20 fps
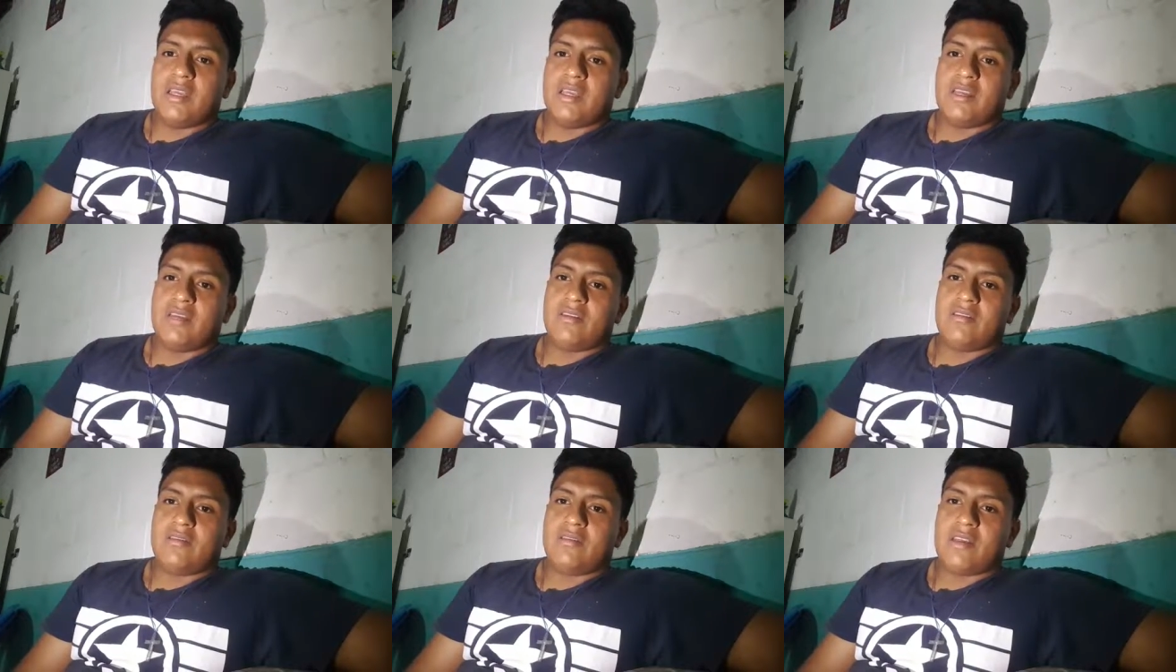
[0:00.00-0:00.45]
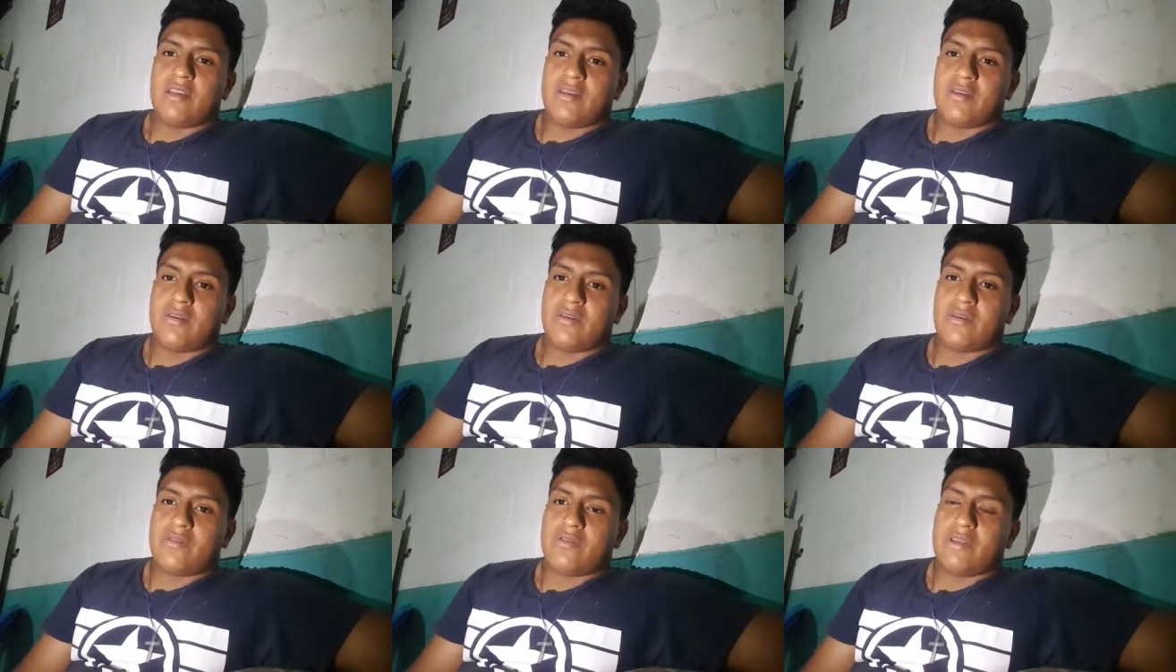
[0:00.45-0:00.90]

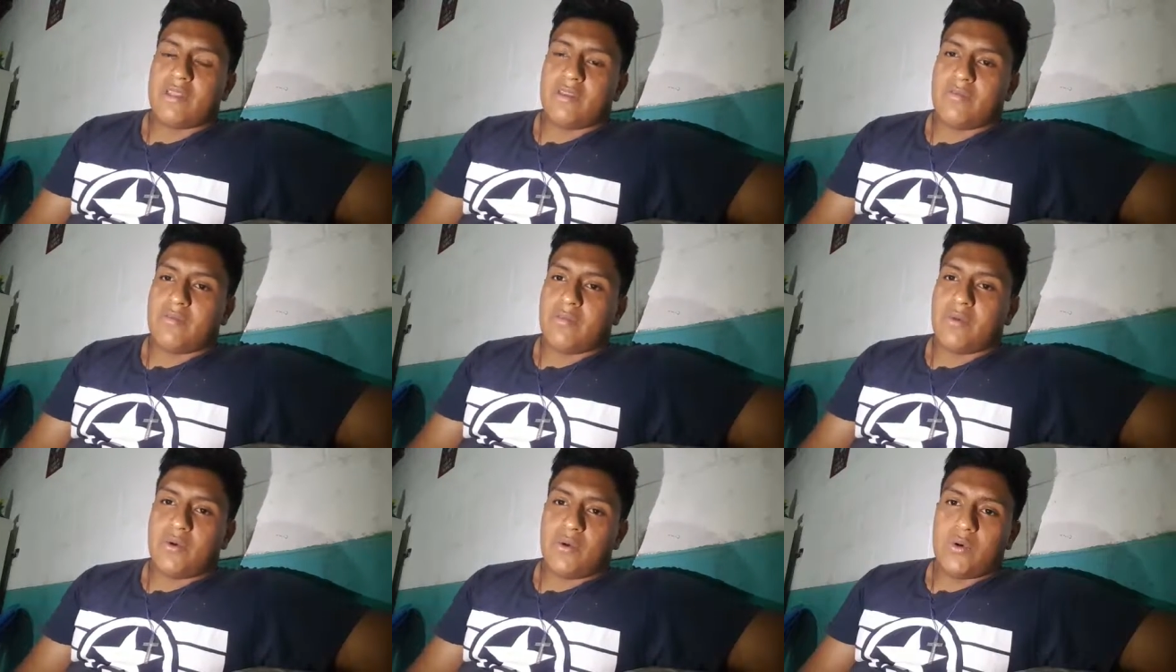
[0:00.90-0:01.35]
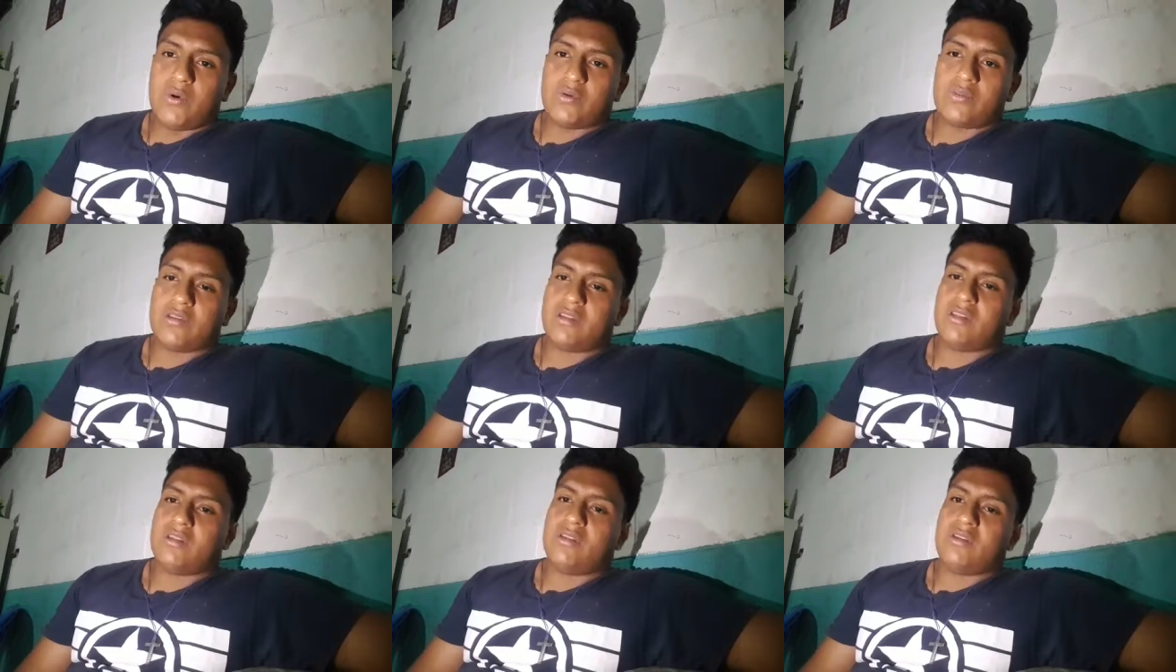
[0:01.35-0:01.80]
instead of reading
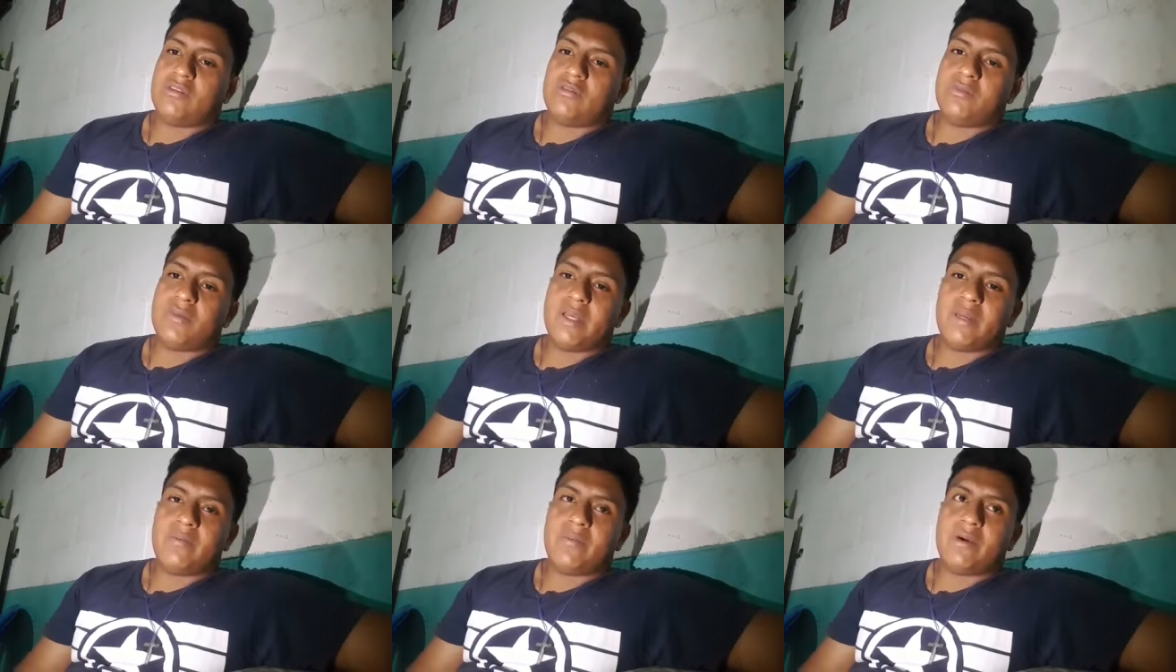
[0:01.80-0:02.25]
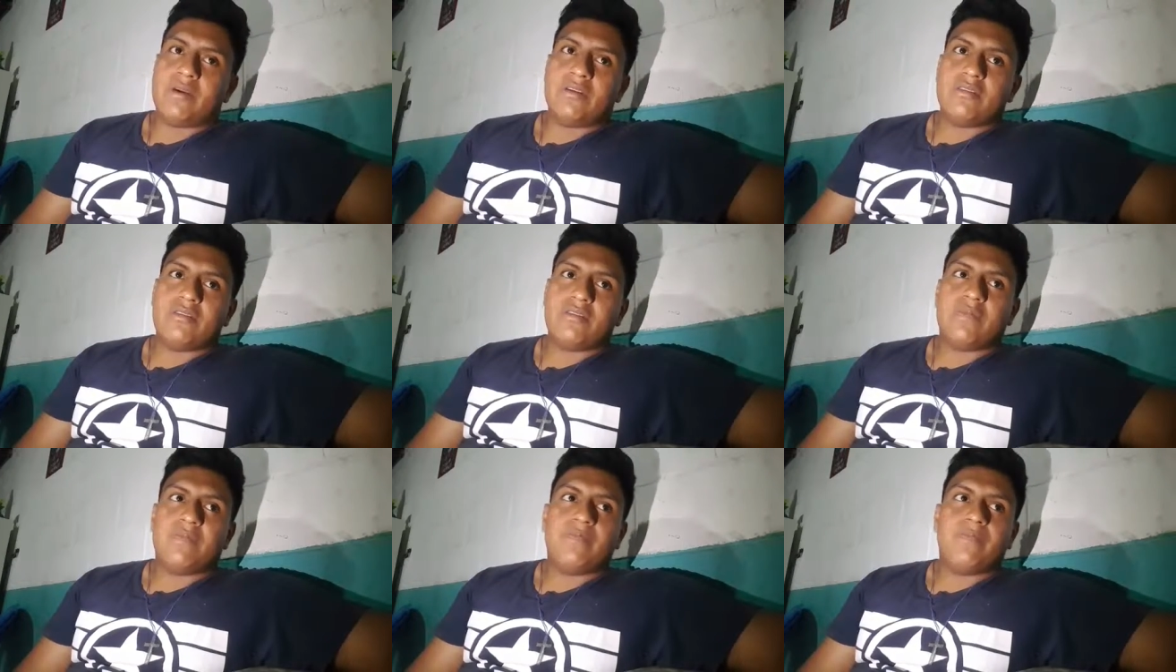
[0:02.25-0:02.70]
books and
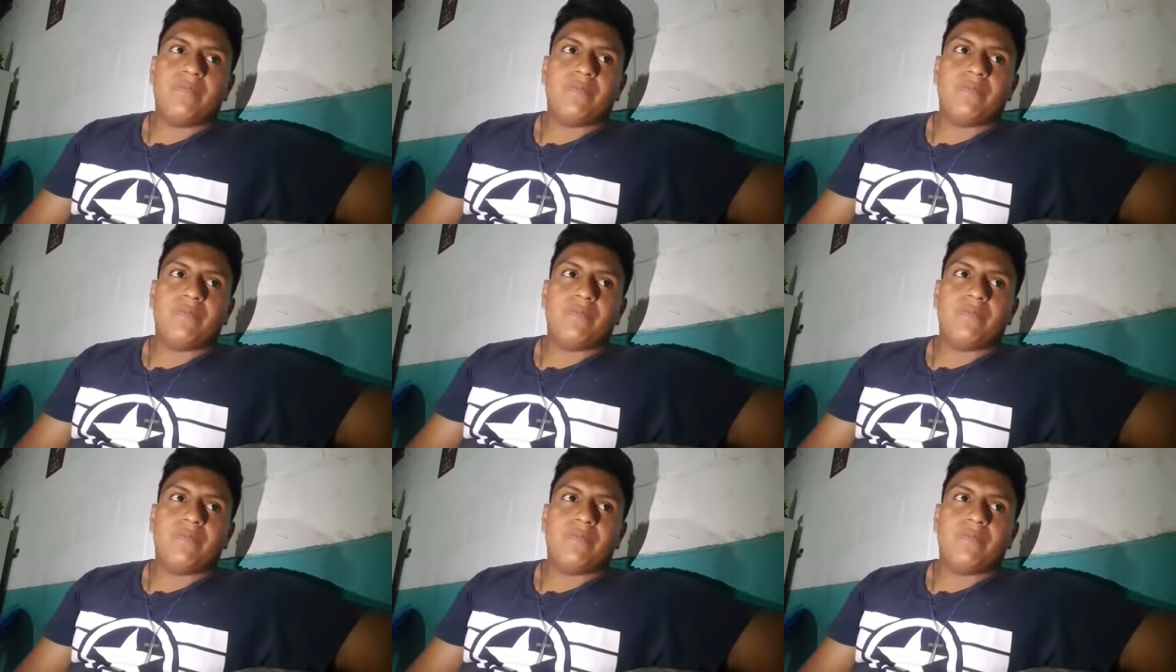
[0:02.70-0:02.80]
newspapers.